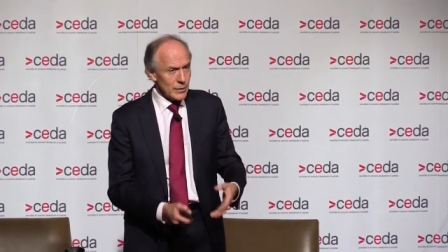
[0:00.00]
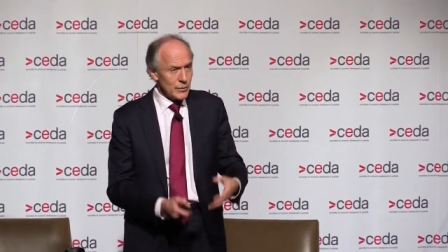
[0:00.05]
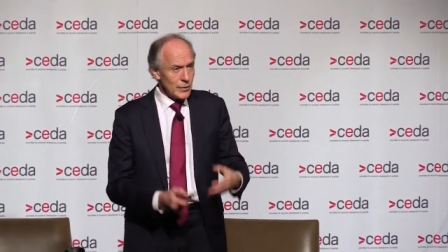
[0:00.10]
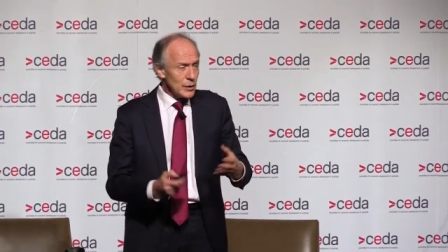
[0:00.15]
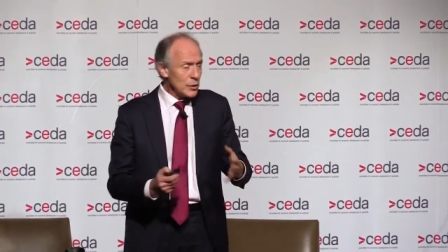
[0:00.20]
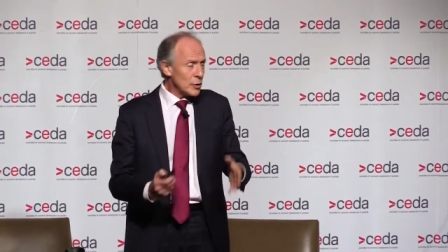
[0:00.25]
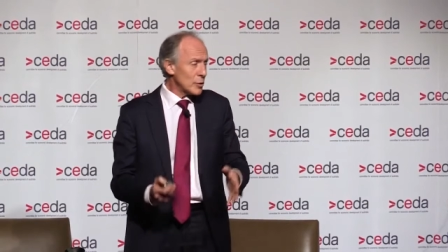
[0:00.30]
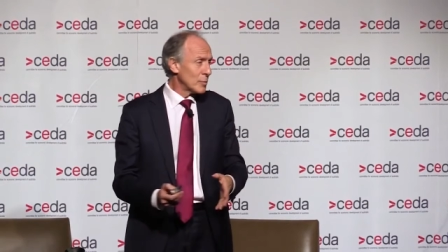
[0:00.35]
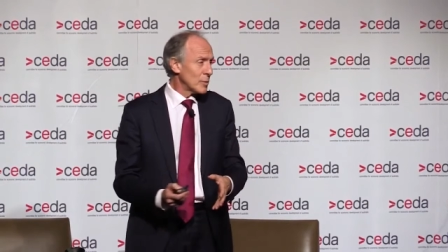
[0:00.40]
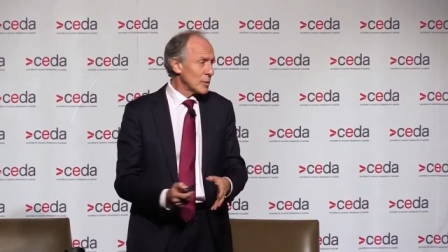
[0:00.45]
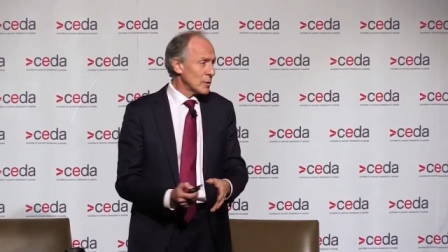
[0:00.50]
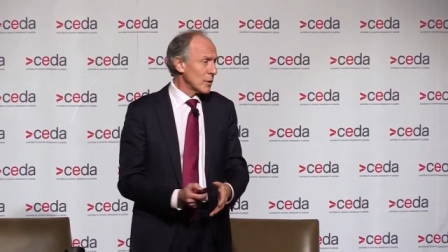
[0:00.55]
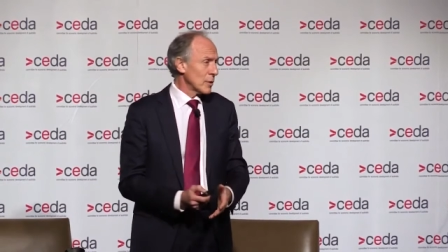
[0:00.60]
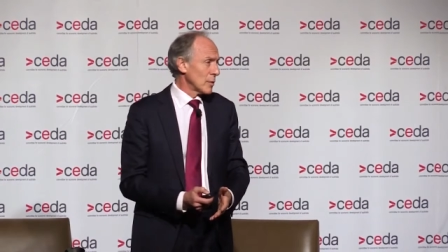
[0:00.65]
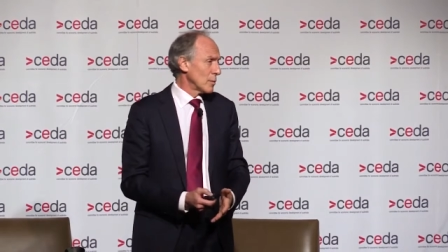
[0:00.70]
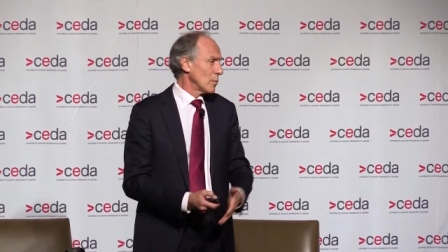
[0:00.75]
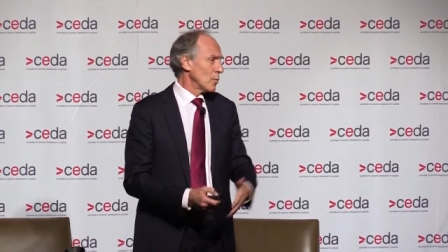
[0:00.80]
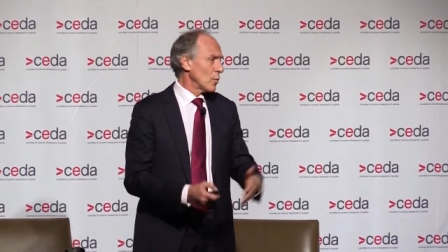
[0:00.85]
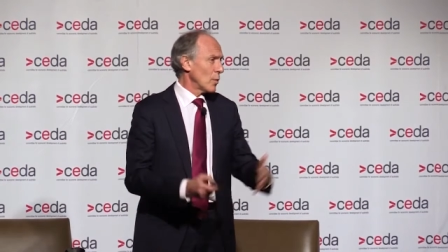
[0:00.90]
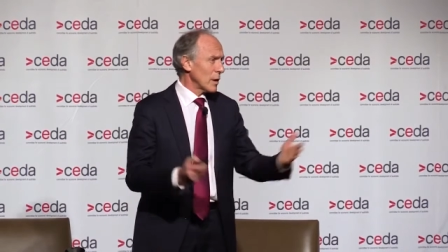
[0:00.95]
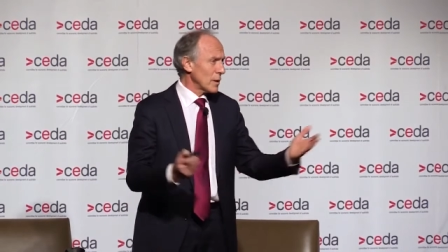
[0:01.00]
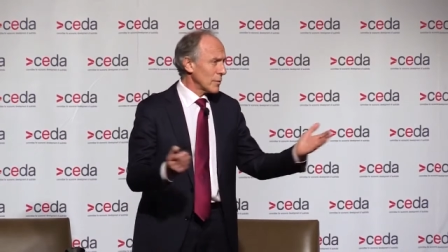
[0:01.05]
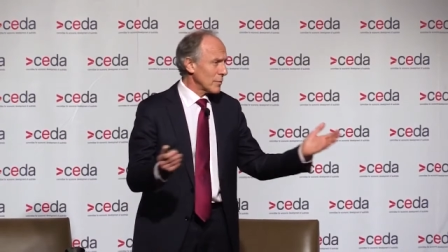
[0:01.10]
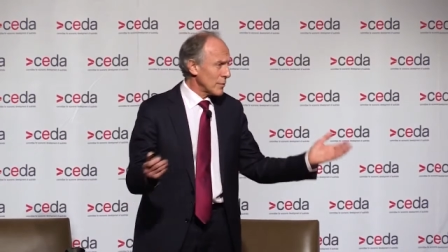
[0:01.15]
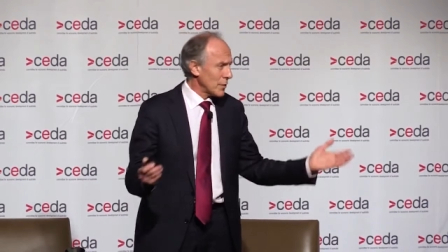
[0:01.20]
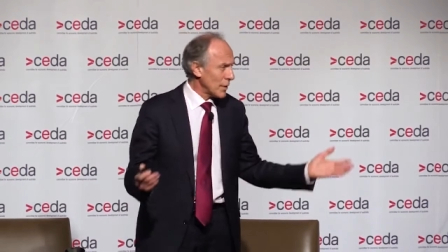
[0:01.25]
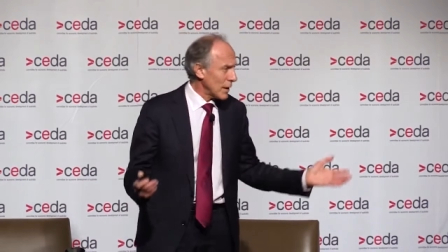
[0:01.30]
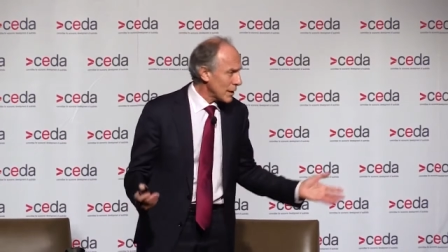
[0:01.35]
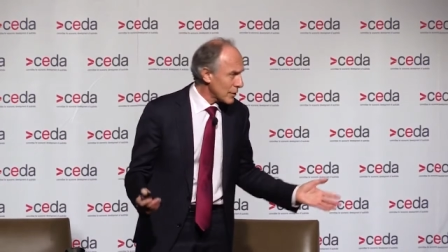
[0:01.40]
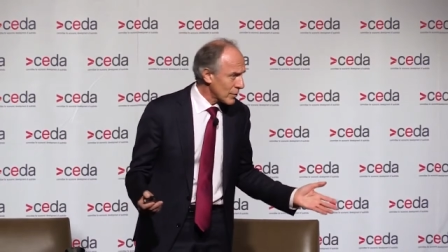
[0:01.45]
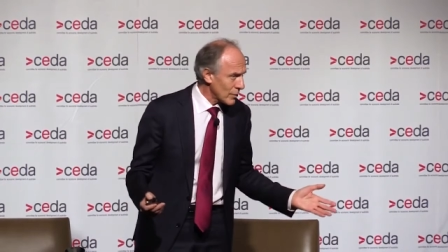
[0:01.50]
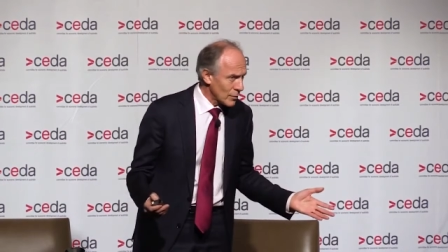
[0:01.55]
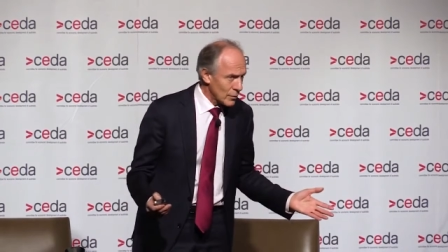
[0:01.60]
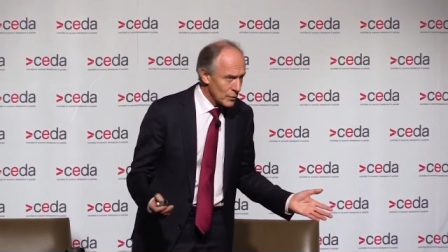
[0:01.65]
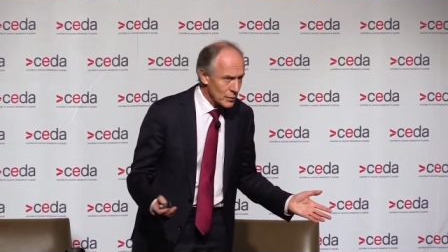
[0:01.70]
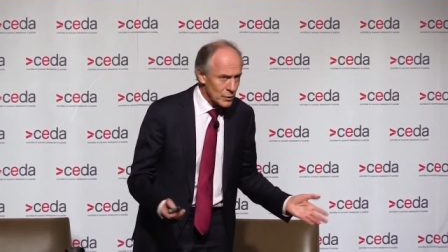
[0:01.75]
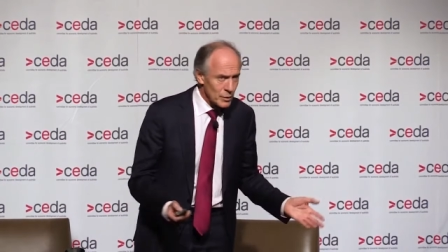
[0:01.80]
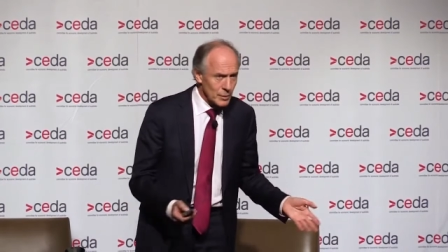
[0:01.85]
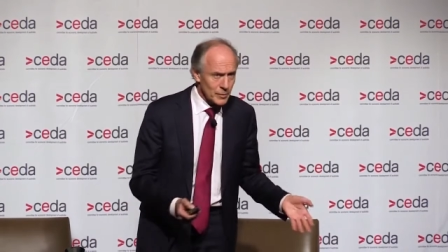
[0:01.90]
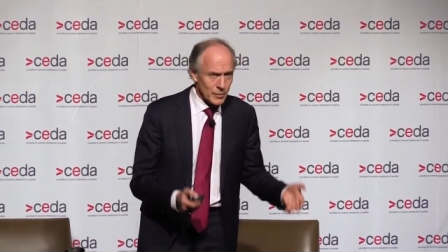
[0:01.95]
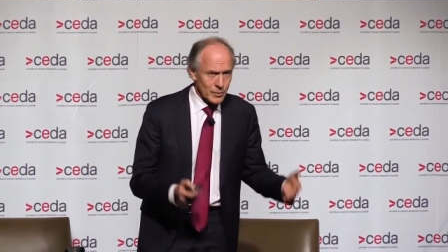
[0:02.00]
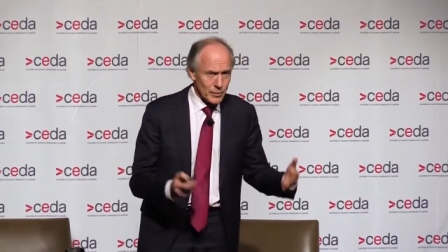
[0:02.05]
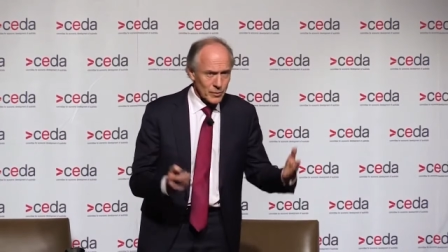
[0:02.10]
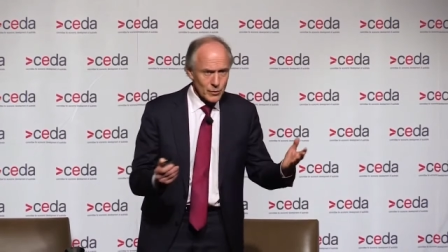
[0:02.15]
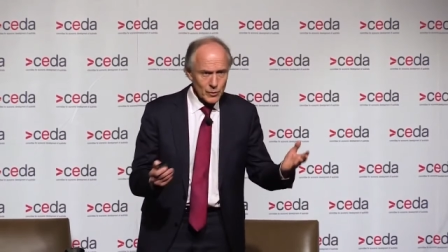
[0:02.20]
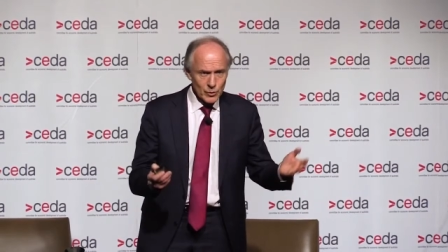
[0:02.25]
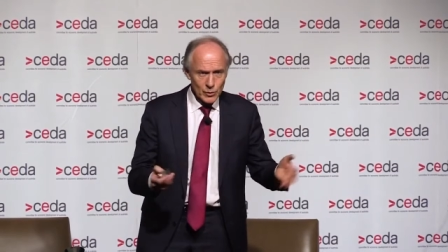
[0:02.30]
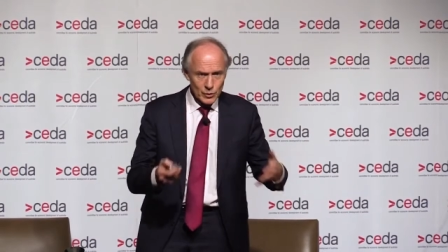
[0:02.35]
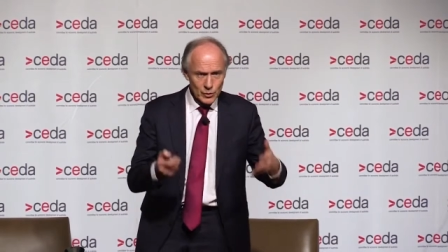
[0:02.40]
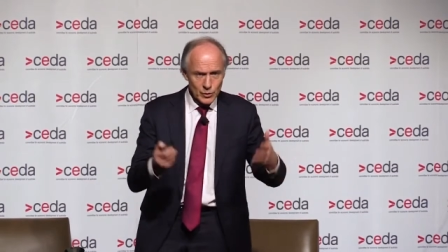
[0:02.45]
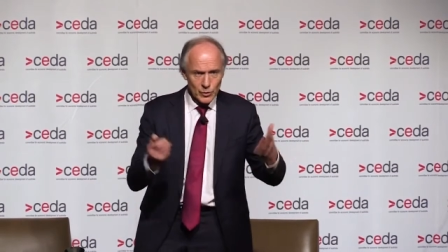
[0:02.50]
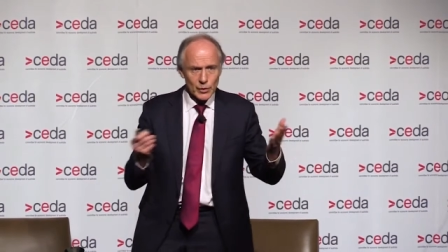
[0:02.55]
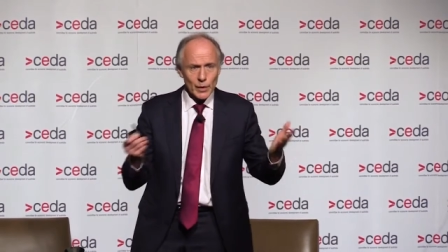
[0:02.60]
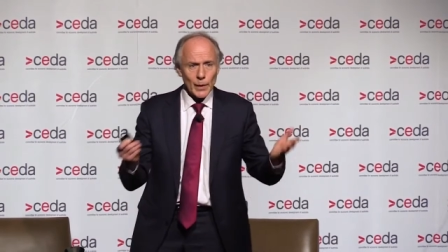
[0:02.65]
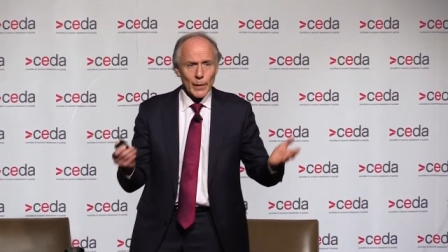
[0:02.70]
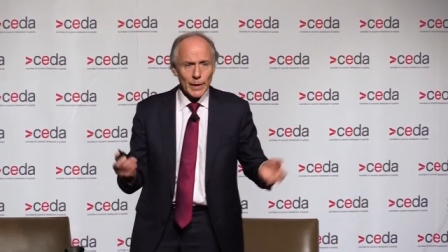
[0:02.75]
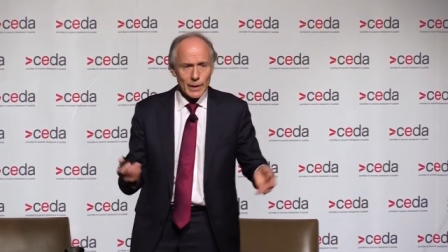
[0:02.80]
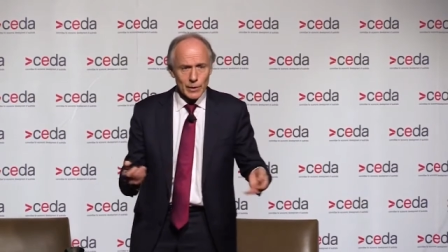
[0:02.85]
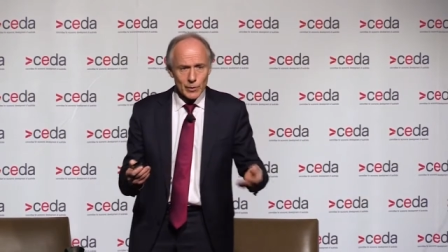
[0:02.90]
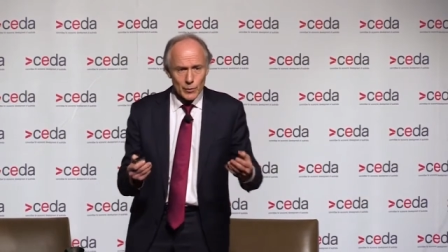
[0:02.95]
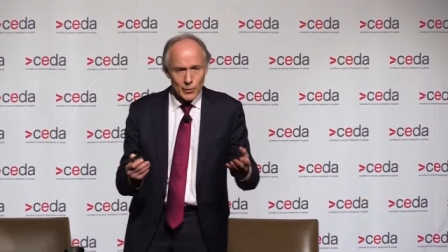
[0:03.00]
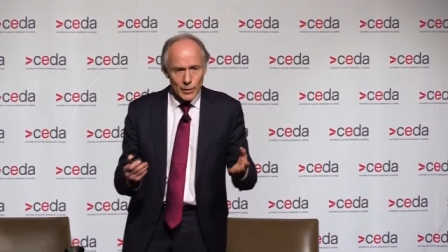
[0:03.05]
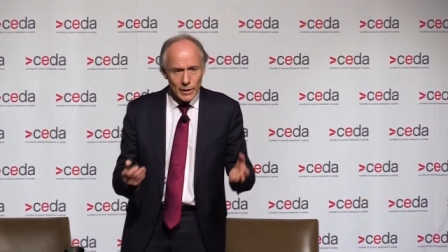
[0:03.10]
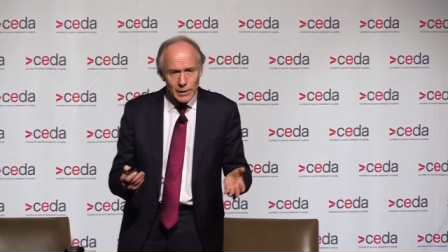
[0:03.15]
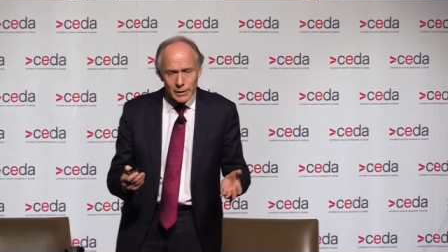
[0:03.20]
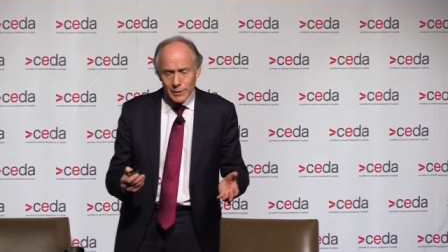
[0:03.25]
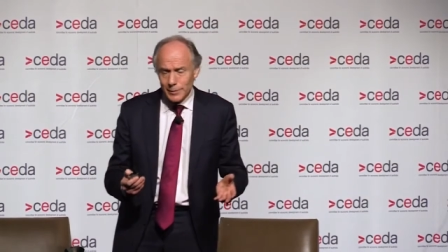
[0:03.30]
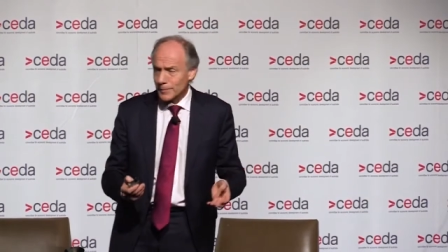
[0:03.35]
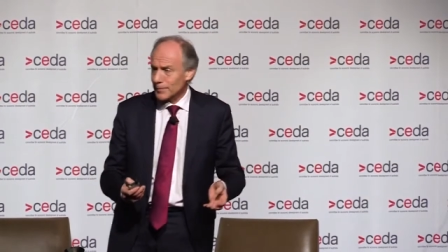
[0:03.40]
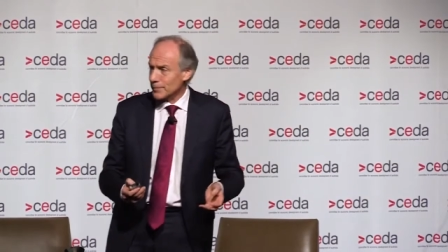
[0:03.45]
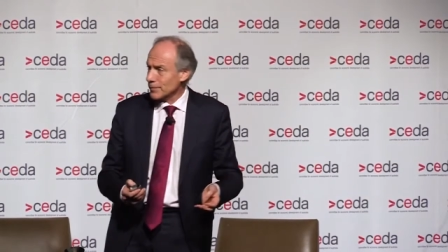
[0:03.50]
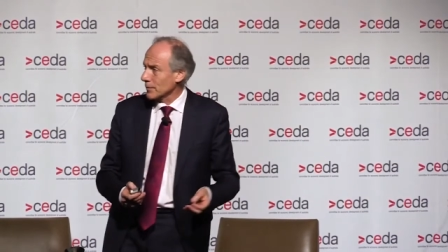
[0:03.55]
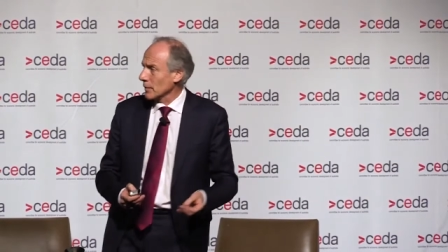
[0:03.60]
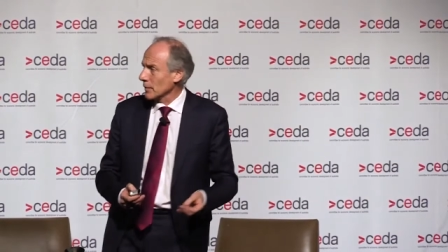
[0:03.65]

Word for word: Then you can put it on one of thousands of ships that you can just go out and rent